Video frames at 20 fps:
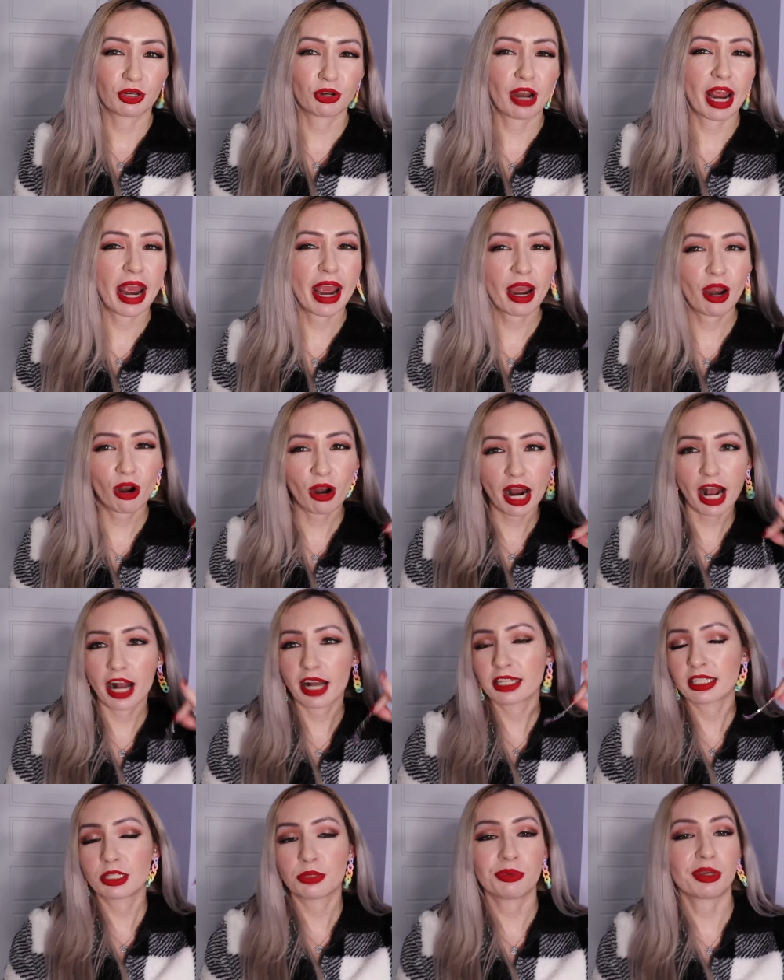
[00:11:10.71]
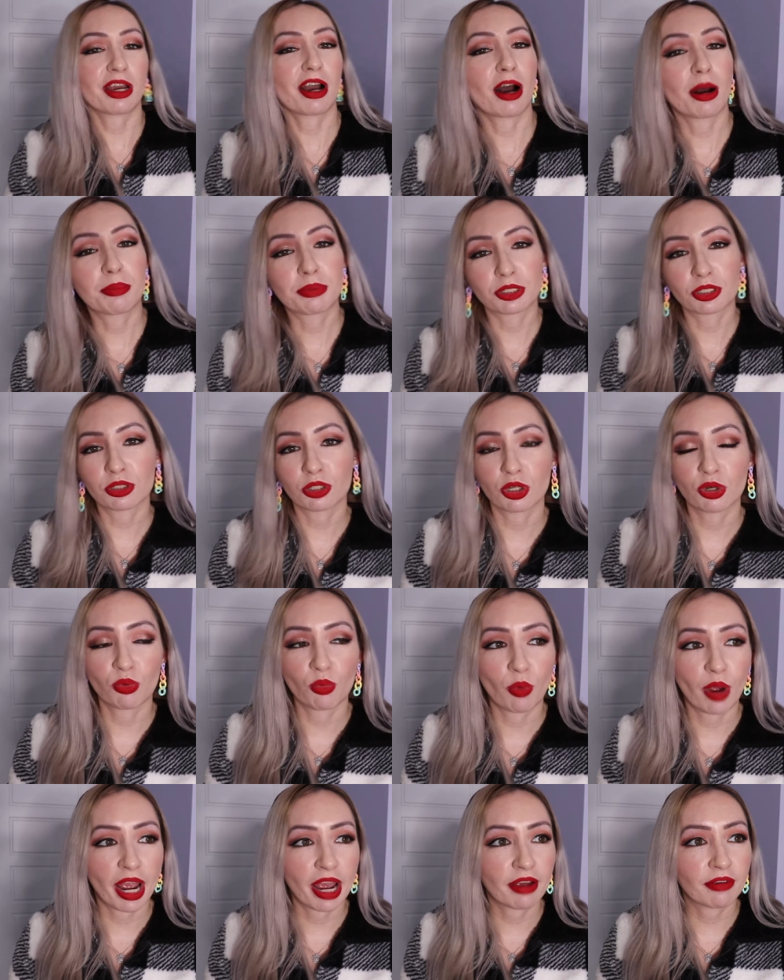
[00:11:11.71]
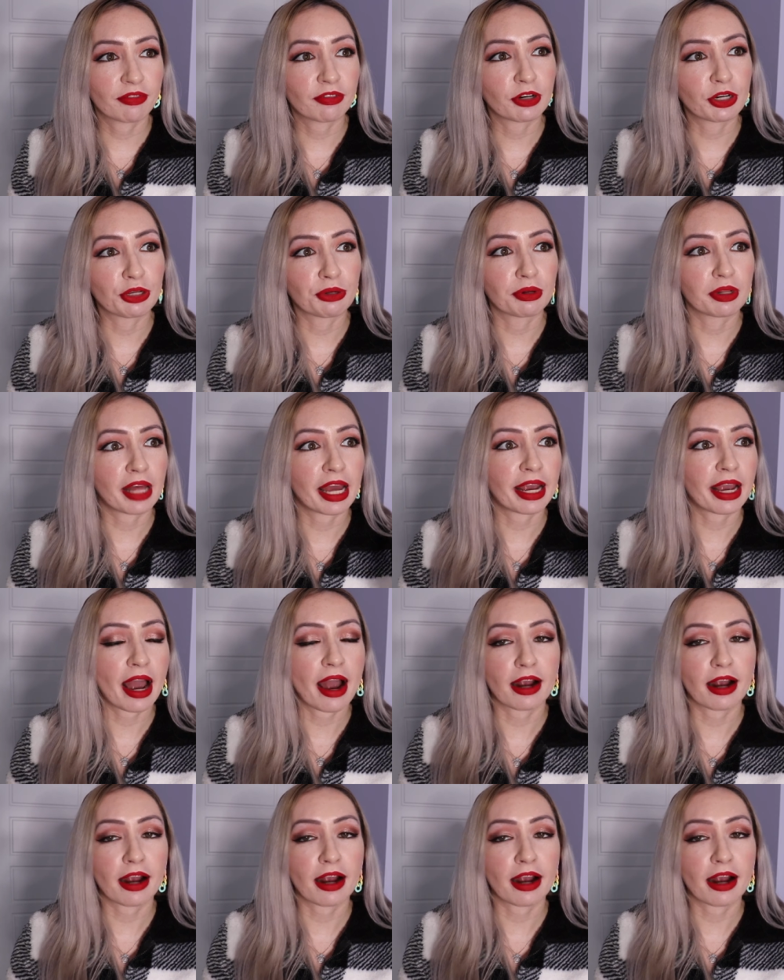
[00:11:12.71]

your hair has to be up a certain way for you to like